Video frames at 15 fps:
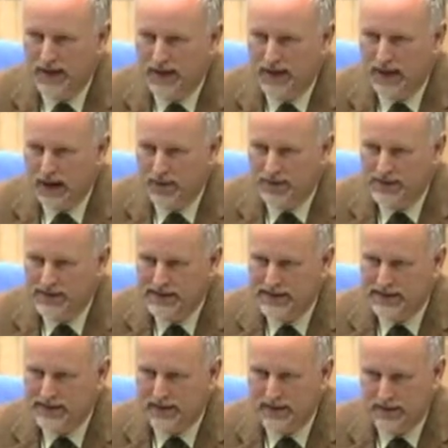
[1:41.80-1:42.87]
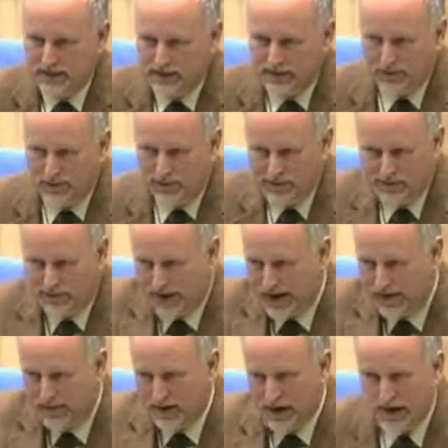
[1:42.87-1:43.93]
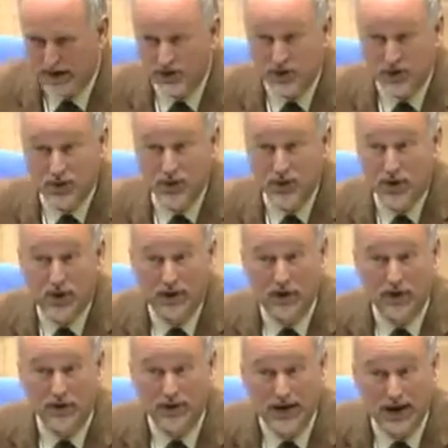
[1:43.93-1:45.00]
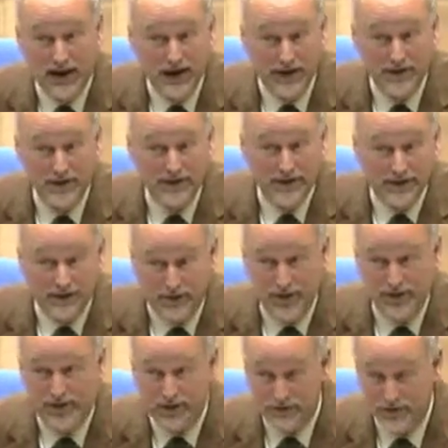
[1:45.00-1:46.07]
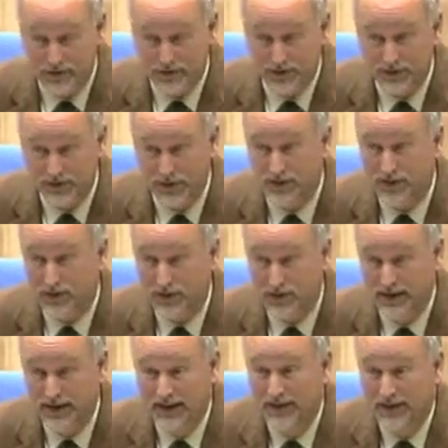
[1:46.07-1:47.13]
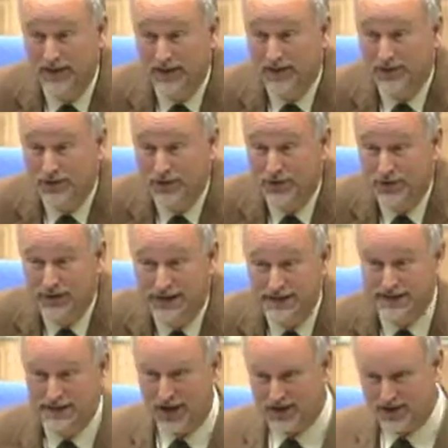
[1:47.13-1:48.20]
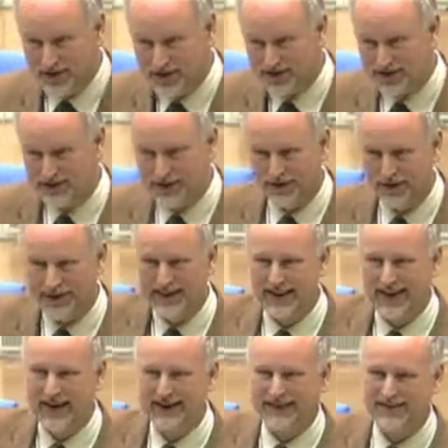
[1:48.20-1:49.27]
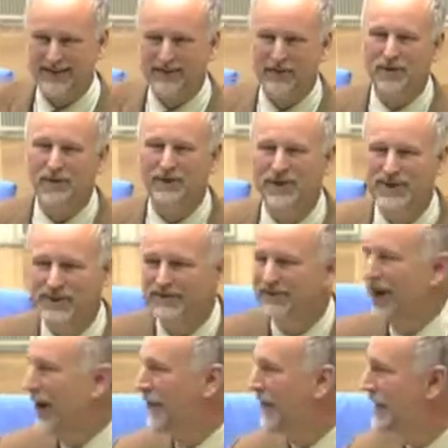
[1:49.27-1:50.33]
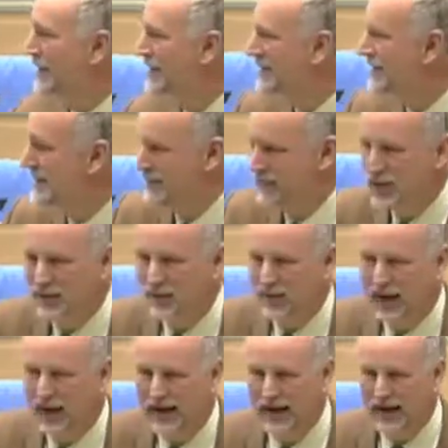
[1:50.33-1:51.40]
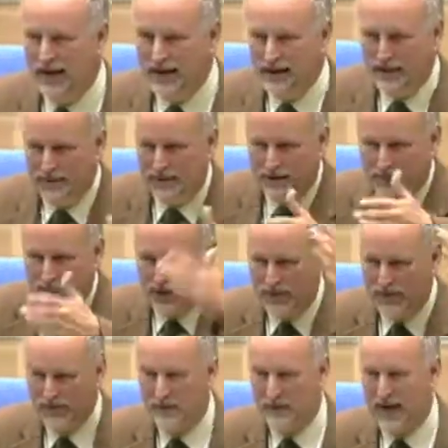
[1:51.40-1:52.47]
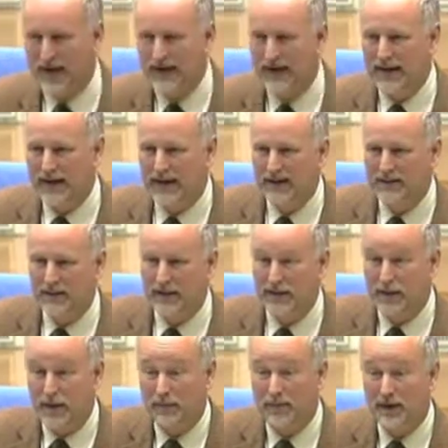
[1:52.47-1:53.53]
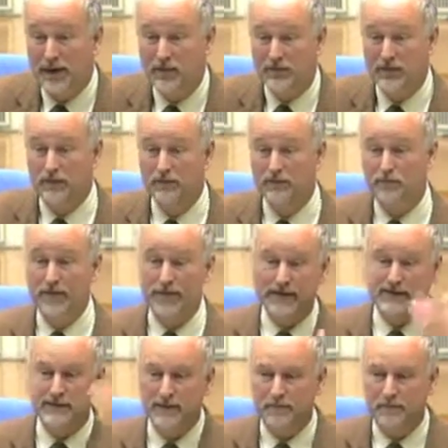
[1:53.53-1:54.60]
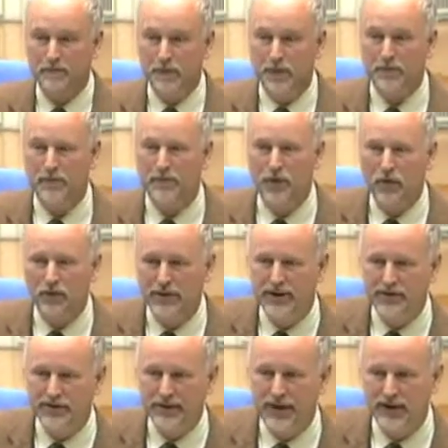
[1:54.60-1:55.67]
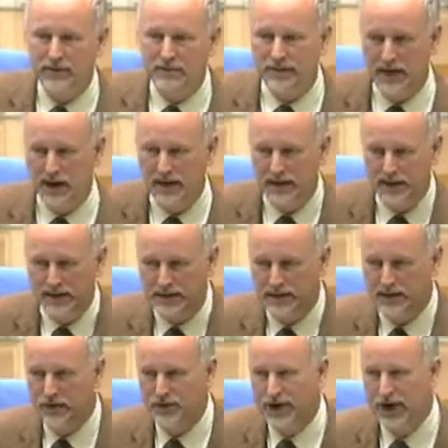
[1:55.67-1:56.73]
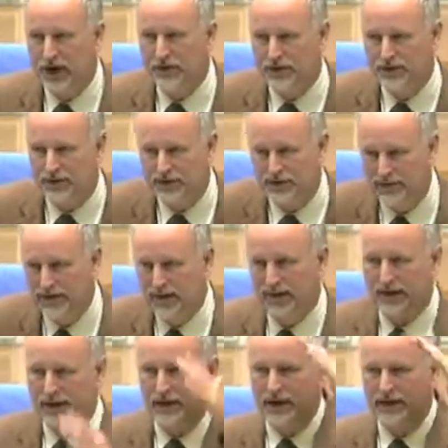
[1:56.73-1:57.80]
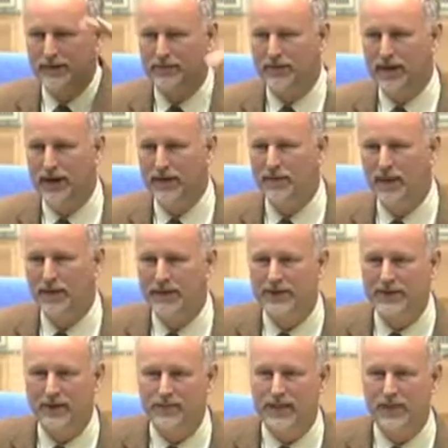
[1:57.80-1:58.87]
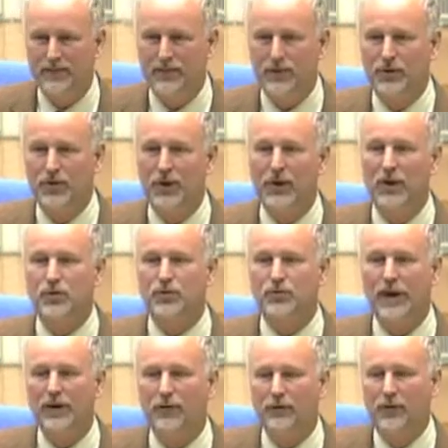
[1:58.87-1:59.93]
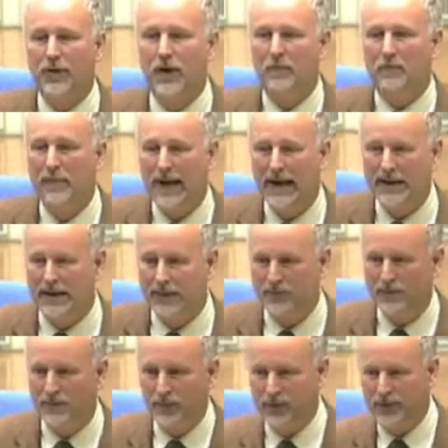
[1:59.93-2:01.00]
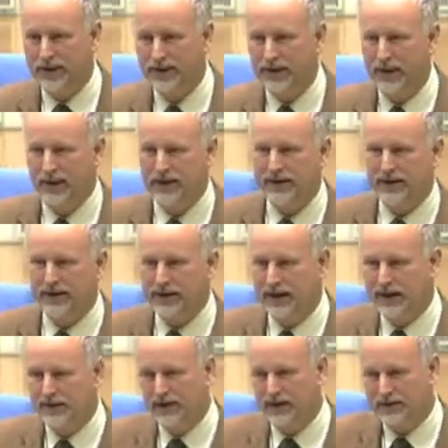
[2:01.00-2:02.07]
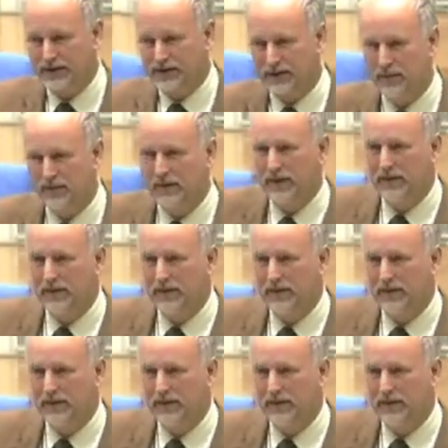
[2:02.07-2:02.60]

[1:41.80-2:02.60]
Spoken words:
Now you see the first random lines show you all kinds of different futures. So the world future is not just a straight line, as some of the medium variants seem to imply. You have at the bottom a black line where the population even peaks before reaching 8 billion and then go down, and you have another line, the brown one, that goes up to 12 billion before declining, and then you have some